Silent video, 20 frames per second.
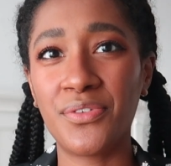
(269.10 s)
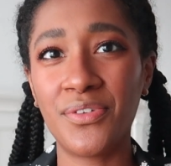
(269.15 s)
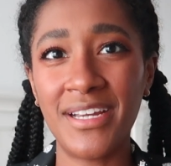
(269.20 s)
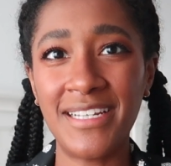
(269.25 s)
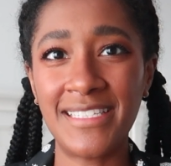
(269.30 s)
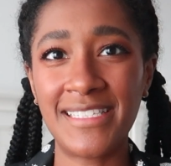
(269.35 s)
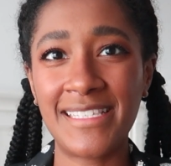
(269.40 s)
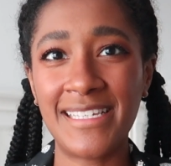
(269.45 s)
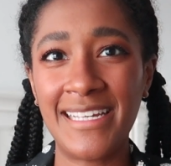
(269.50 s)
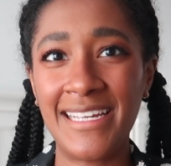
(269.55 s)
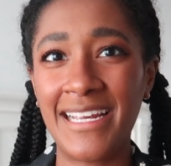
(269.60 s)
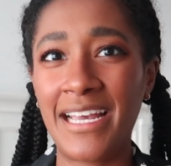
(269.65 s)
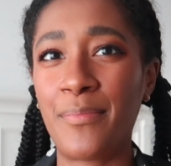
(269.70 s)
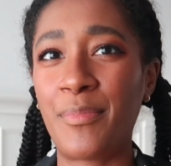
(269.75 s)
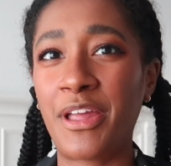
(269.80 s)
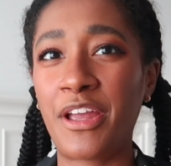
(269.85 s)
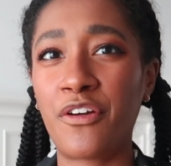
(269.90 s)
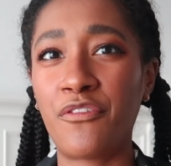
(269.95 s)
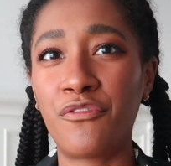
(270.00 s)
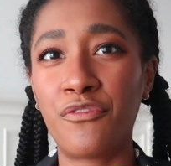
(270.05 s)
Graceling. I'm
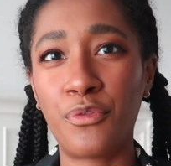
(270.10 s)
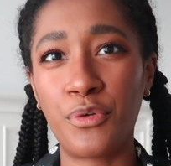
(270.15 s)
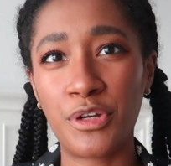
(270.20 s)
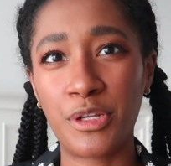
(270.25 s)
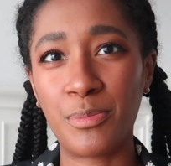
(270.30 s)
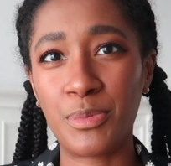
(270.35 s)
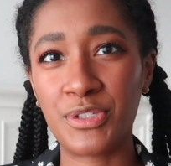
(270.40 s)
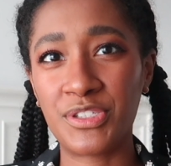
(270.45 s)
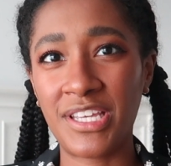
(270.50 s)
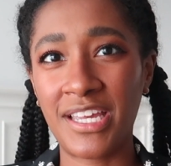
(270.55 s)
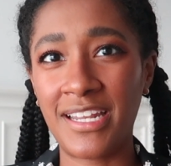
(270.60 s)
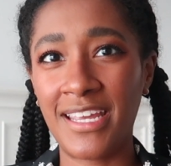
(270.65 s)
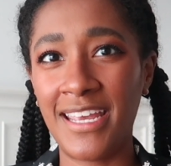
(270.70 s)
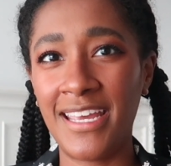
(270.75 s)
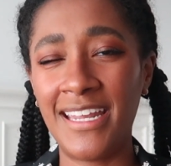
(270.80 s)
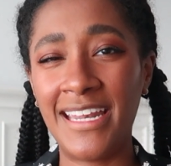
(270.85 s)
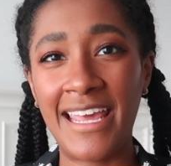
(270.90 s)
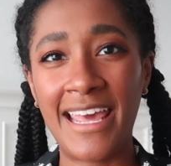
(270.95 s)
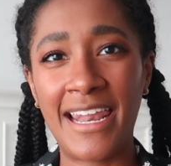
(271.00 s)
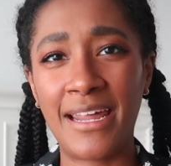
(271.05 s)
like 40%
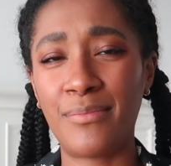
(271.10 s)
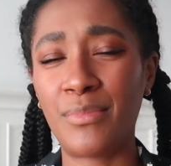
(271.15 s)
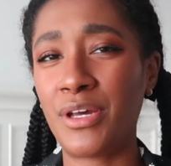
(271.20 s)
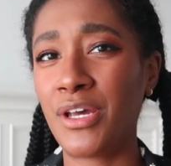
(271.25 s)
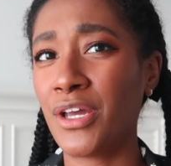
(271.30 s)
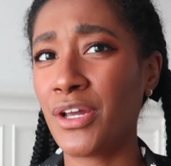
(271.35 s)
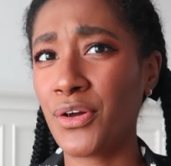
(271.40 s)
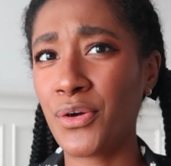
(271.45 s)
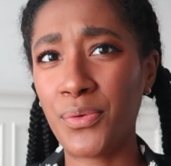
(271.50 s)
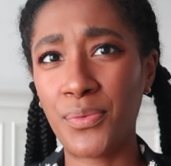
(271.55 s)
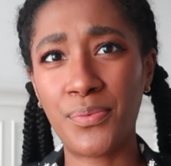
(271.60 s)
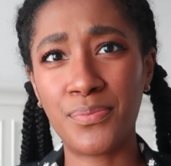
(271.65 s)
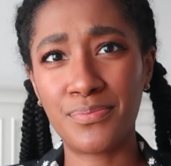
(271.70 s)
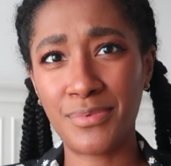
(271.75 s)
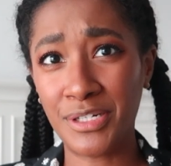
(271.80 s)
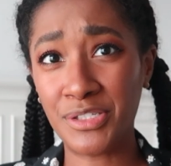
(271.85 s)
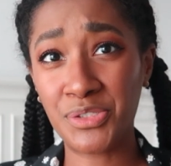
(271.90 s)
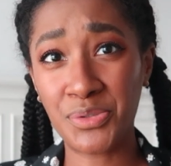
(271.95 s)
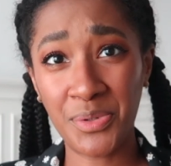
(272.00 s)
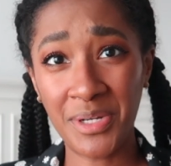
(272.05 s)
in and I'm
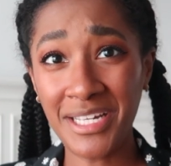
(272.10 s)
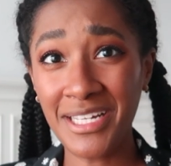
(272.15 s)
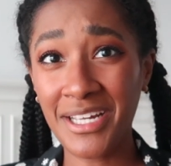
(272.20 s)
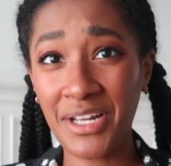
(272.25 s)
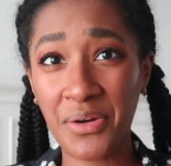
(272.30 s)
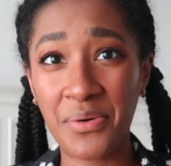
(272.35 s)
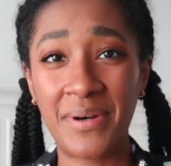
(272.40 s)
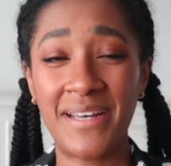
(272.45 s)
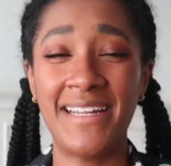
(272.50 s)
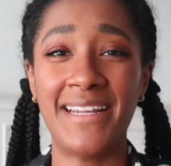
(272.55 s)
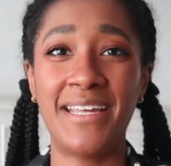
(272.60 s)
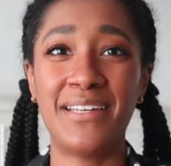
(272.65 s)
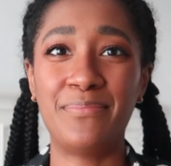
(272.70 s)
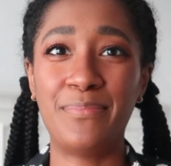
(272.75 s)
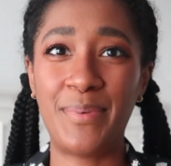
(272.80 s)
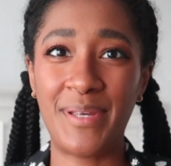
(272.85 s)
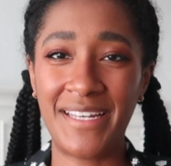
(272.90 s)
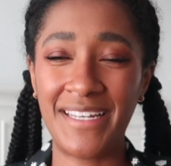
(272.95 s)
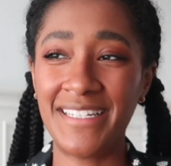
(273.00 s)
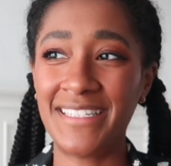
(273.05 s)
enjoying it quite a
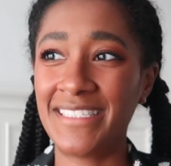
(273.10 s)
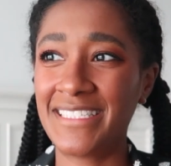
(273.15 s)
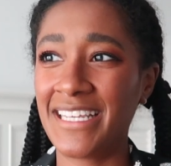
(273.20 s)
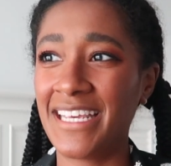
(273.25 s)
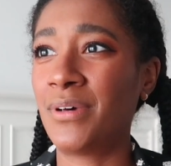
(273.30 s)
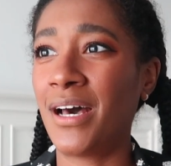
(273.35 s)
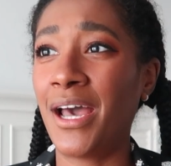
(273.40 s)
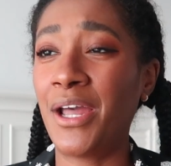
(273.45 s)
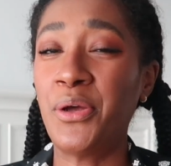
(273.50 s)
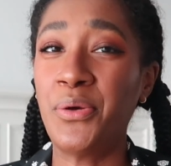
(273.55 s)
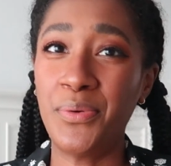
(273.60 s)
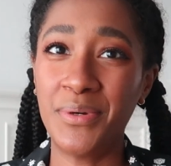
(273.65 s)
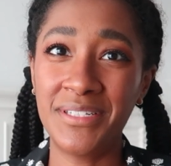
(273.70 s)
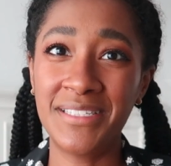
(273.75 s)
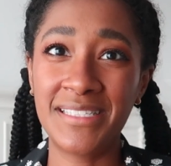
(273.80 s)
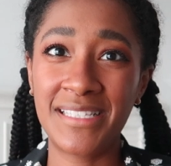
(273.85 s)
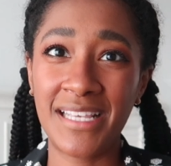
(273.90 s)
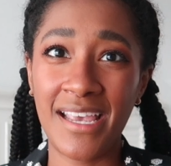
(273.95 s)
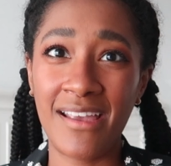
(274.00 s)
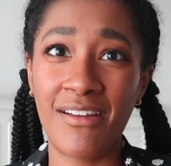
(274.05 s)
bit. Um, I
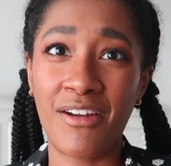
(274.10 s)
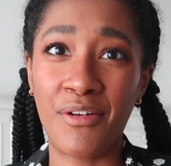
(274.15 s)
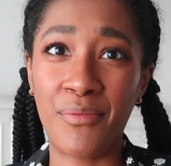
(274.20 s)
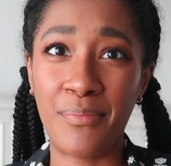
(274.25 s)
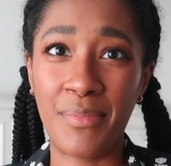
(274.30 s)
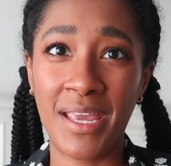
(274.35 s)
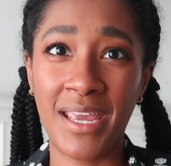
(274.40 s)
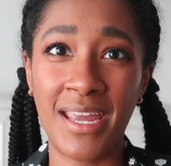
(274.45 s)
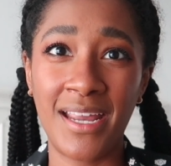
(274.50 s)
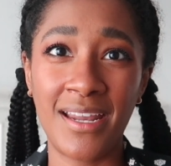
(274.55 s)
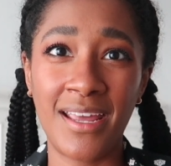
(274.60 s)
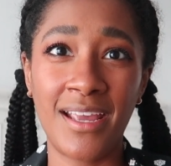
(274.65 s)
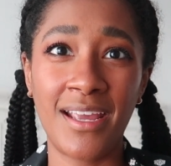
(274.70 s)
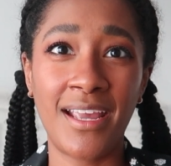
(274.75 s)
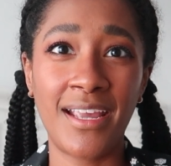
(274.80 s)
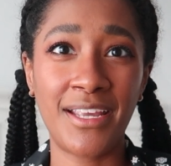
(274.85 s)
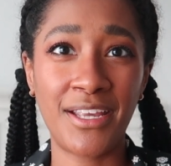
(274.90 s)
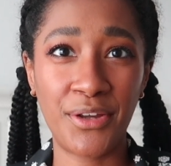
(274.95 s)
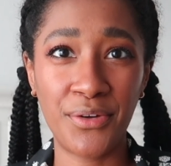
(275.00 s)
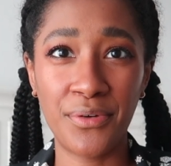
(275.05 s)
will say our main
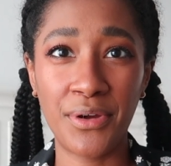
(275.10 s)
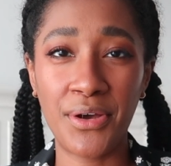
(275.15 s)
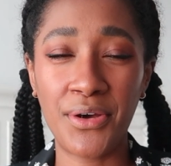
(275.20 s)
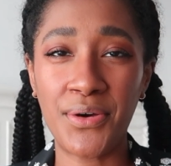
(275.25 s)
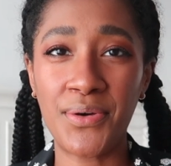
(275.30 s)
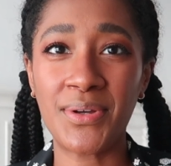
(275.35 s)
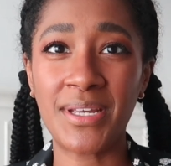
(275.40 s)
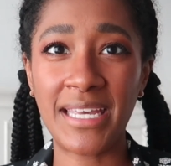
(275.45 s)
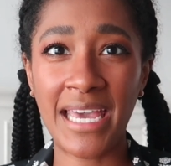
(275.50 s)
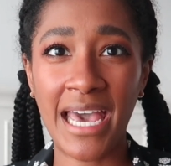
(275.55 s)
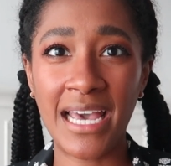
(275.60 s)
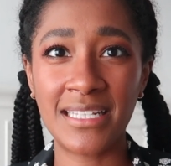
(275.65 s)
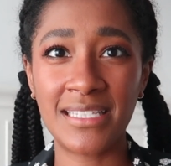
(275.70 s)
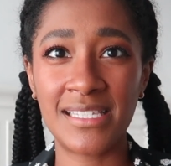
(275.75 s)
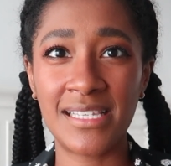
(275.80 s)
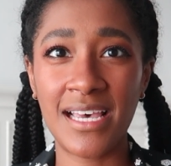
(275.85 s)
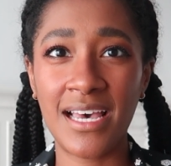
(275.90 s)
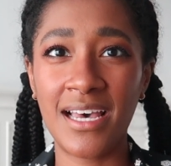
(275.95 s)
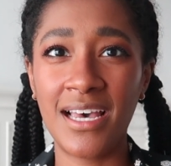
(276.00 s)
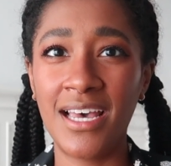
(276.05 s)
hero,
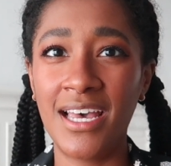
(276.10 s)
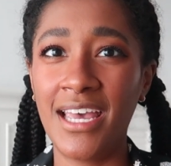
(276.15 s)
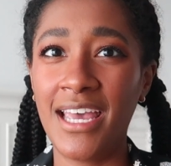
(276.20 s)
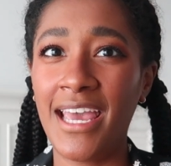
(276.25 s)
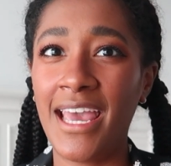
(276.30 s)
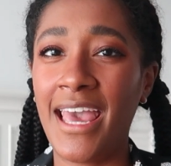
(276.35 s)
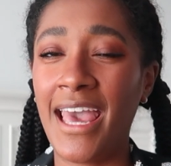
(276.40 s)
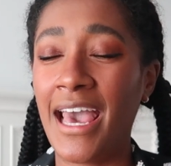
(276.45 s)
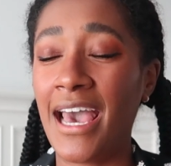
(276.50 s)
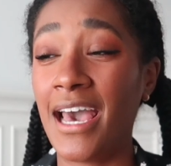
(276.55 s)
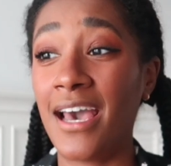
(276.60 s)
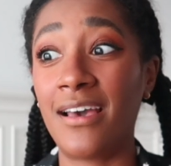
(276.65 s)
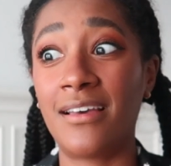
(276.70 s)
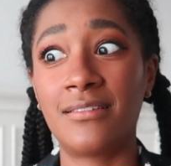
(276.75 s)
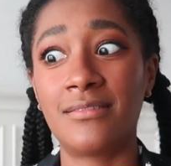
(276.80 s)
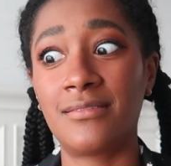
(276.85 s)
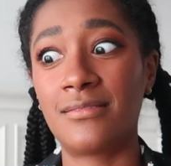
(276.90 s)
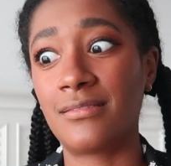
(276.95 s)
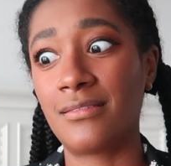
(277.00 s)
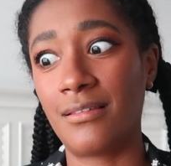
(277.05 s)
Katsa,
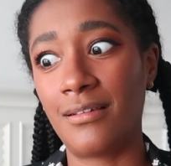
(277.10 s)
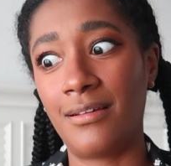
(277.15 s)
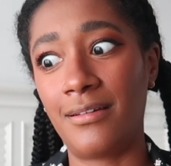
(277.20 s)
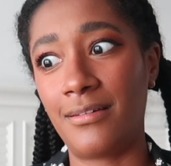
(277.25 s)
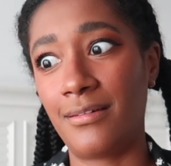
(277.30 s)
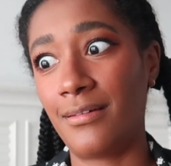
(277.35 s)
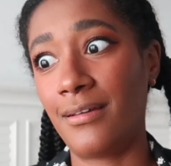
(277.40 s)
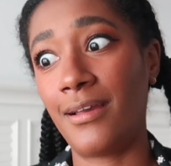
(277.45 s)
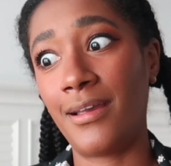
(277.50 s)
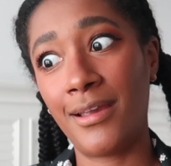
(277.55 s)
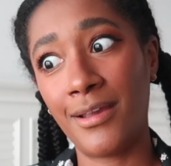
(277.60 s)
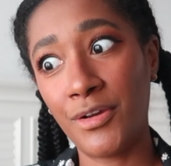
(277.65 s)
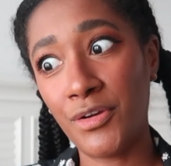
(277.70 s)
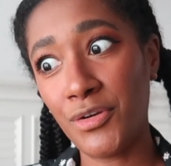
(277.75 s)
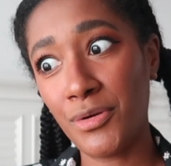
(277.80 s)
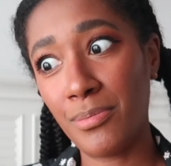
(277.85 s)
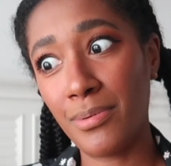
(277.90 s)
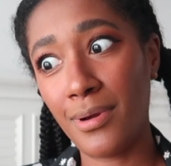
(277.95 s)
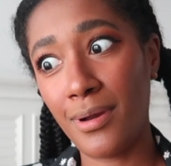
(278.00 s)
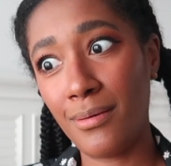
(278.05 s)
has like
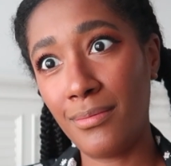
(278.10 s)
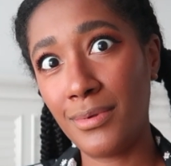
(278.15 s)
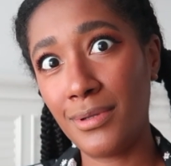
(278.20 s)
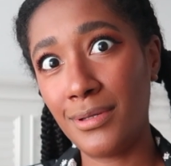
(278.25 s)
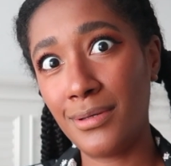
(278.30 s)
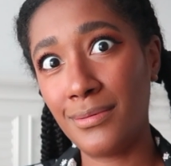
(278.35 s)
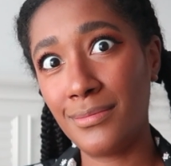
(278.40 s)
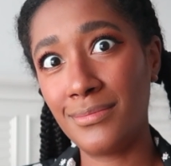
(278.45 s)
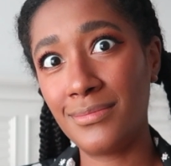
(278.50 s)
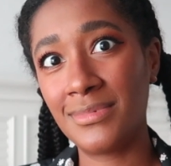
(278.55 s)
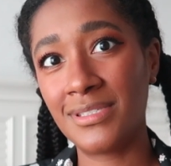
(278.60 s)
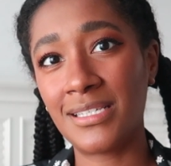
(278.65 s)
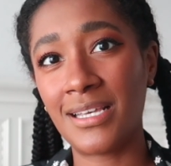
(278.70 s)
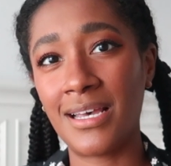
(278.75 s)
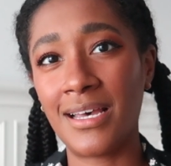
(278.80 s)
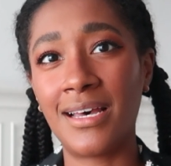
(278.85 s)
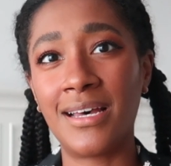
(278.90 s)
anger problems.